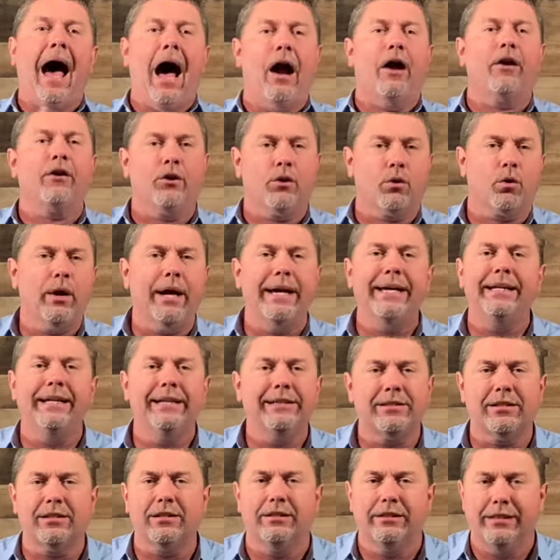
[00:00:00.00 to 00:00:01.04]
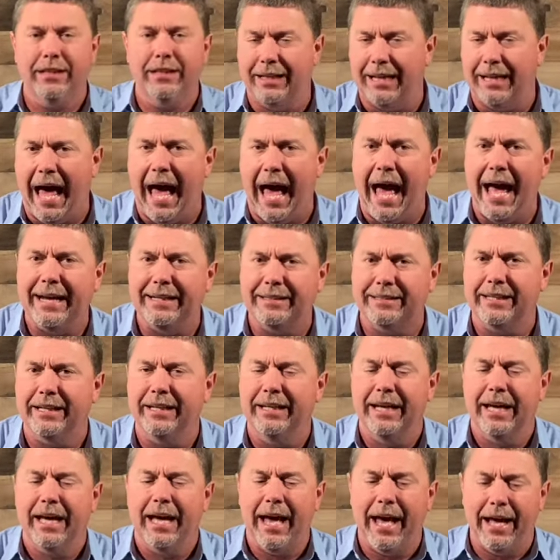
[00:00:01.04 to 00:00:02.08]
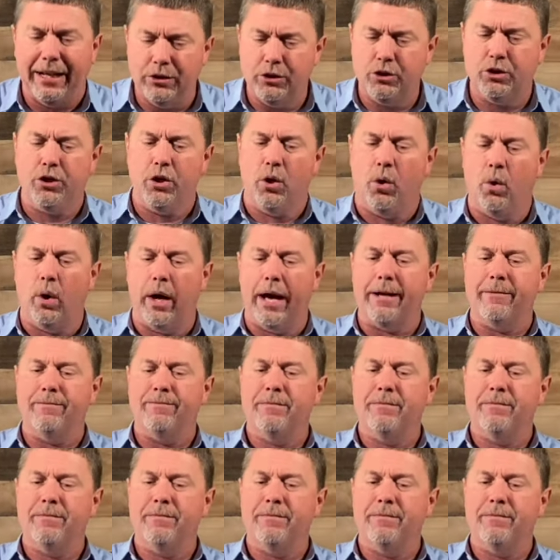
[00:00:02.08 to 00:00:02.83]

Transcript: our greatest delight and joy.